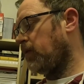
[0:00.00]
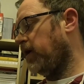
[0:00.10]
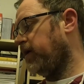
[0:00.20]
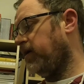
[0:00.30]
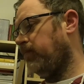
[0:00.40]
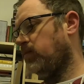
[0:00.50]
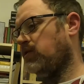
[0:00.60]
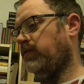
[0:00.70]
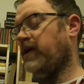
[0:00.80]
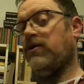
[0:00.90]

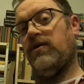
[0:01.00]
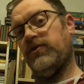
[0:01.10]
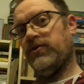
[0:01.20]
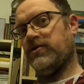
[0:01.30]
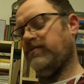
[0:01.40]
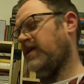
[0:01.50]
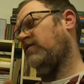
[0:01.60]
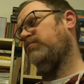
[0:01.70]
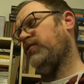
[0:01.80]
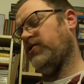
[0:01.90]
So now I've
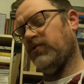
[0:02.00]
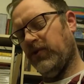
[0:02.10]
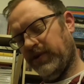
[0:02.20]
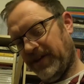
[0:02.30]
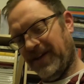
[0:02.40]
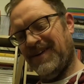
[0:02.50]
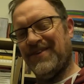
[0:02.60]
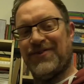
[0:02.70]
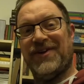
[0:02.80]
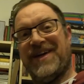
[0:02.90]
put this all on here.
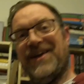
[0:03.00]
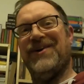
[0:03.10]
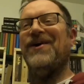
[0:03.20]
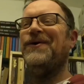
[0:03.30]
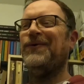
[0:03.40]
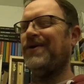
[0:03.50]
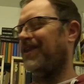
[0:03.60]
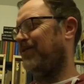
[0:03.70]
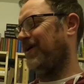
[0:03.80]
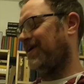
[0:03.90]
I've got to get it all out
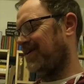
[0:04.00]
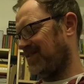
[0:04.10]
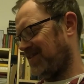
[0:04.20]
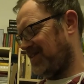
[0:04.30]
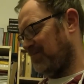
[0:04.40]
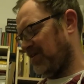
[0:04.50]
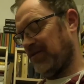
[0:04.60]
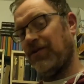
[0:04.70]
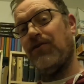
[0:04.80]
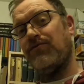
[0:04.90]
of the way because this is
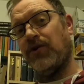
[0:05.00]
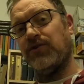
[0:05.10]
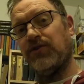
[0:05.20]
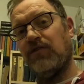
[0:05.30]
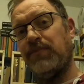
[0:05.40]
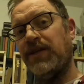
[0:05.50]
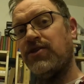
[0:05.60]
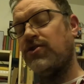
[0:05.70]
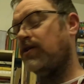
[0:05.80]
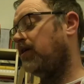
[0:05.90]
my photograph
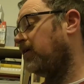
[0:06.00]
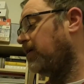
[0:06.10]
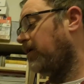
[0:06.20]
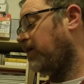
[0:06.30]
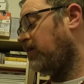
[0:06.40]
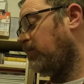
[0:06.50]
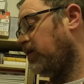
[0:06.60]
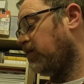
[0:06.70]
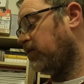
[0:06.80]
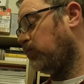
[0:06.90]
bench,
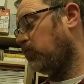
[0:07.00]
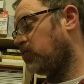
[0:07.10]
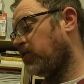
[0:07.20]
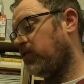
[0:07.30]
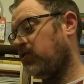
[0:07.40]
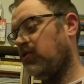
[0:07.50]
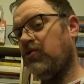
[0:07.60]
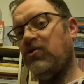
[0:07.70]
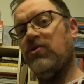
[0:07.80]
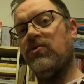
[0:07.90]
and I will show
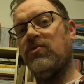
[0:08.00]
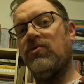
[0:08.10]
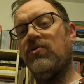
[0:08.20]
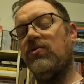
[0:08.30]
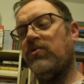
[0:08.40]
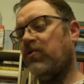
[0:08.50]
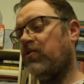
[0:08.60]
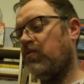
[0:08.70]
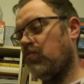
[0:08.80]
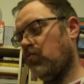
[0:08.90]
you
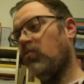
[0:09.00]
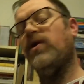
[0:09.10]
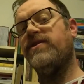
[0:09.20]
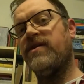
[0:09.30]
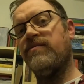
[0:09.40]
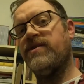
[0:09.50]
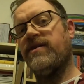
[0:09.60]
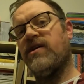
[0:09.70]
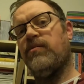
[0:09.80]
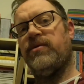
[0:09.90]
once I'm
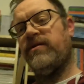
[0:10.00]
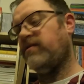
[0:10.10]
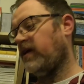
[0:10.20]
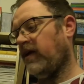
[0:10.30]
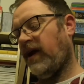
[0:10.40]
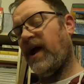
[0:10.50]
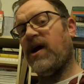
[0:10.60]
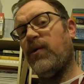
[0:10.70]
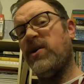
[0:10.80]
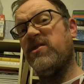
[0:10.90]
set up and
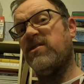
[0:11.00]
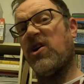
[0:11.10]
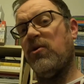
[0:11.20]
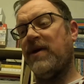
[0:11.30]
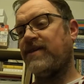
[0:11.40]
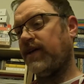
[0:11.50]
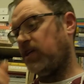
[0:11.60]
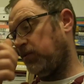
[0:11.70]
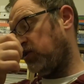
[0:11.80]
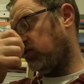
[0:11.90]
how I just go about taking
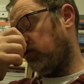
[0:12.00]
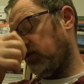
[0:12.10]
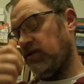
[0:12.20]
the pictures.